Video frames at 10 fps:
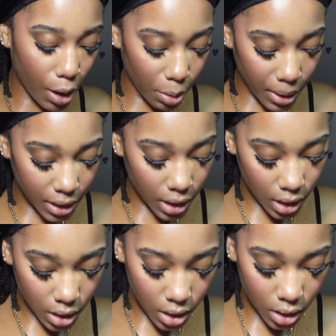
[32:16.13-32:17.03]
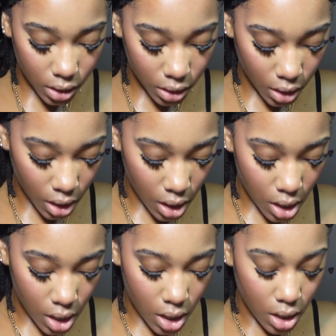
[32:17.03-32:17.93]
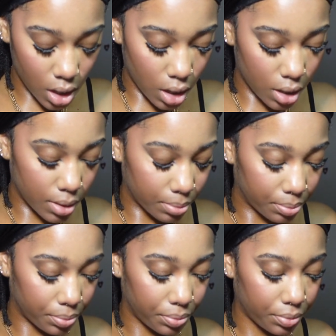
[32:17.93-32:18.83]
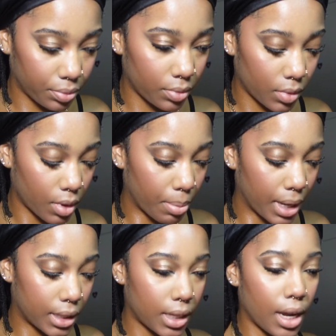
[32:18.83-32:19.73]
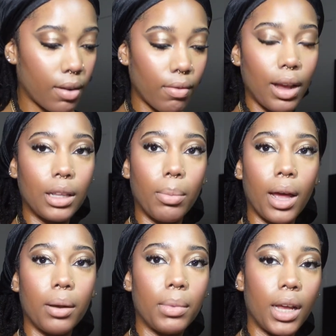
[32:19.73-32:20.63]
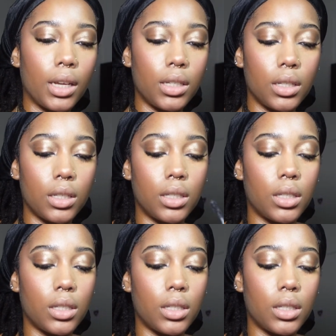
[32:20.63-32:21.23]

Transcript: Now we about to hit this um, mascara at the bottom lashes.